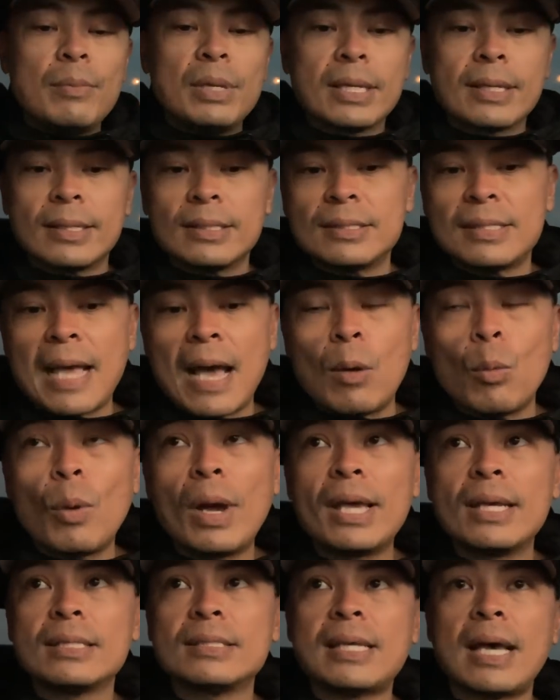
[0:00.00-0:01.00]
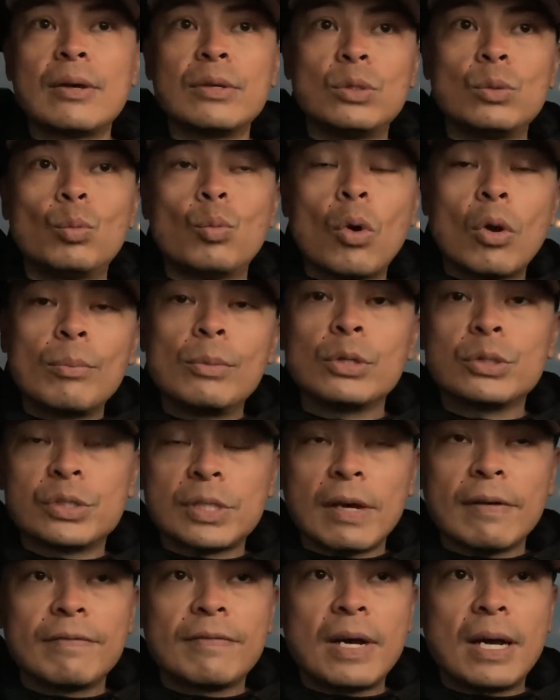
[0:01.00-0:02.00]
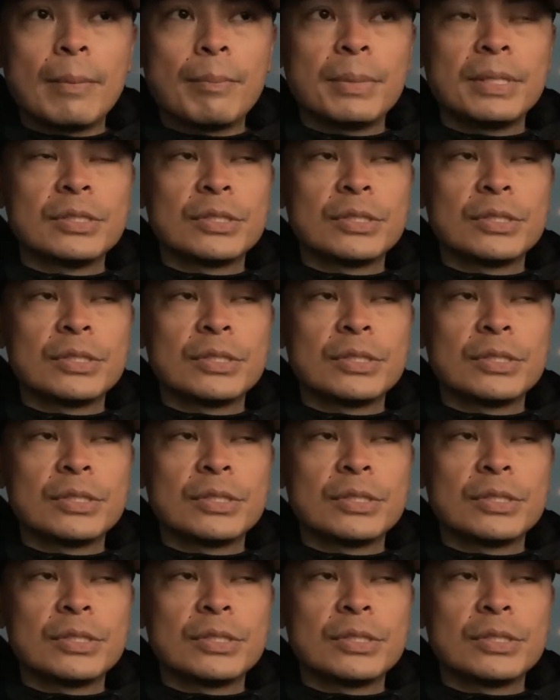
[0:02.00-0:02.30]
because that way is how you warm yourself up.